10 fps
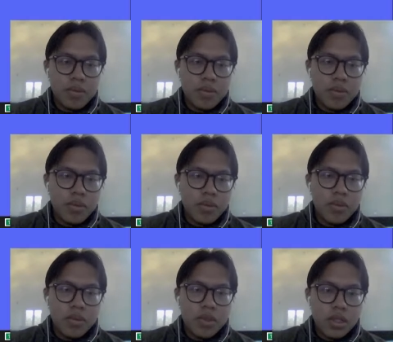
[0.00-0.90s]

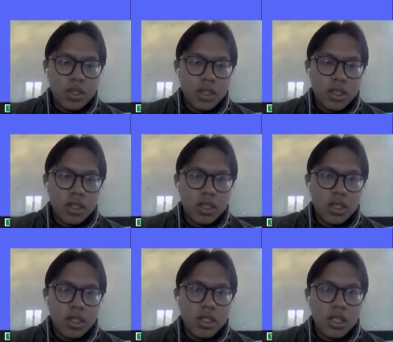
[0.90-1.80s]

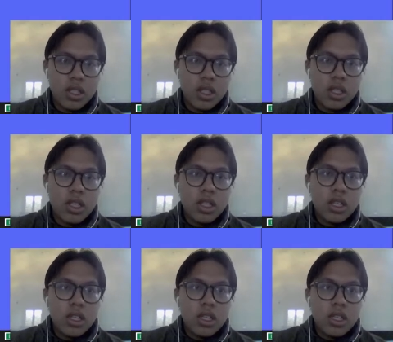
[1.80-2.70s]

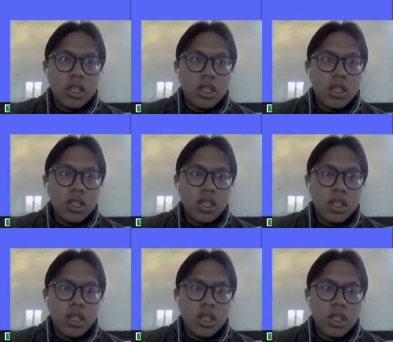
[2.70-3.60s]

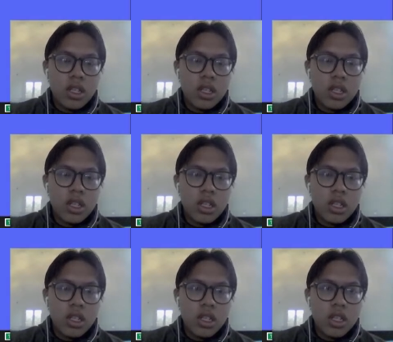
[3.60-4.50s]

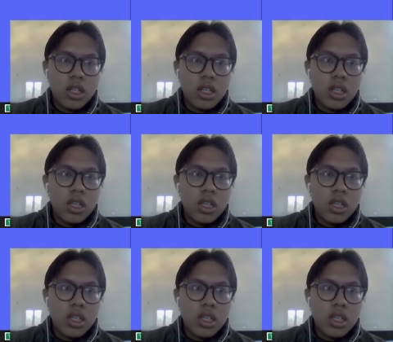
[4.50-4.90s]
No one is speaking in this clip.